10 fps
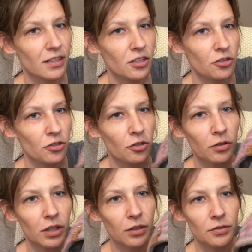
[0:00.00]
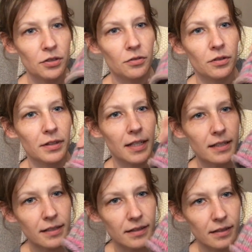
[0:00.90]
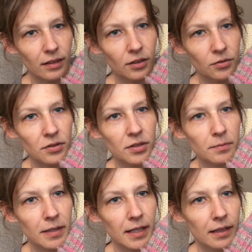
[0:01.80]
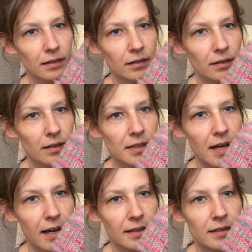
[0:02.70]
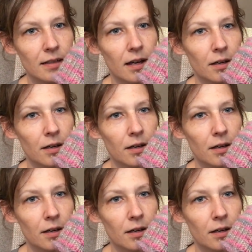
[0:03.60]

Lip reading: to show you, so these used to be the tags